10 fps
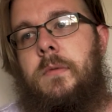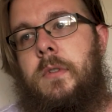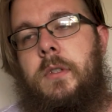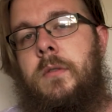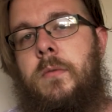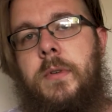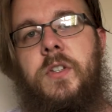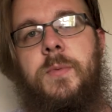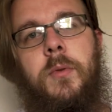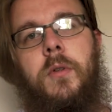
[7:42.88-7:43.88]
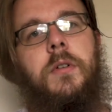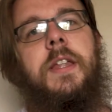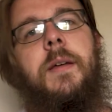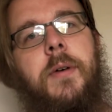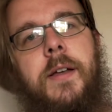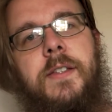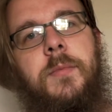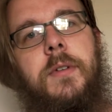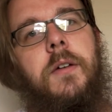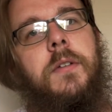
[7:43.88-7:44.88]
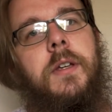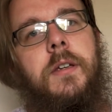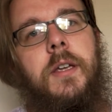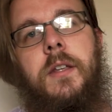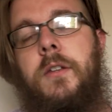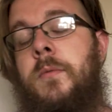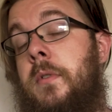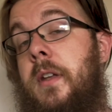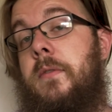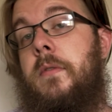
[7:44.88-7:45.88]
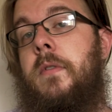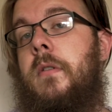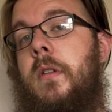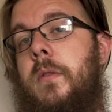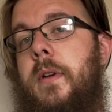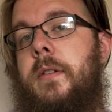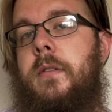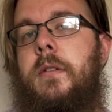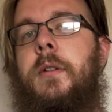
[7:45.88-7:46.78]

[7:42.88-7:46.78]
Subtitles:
you explored that possible outlet and you would never have known otherwise.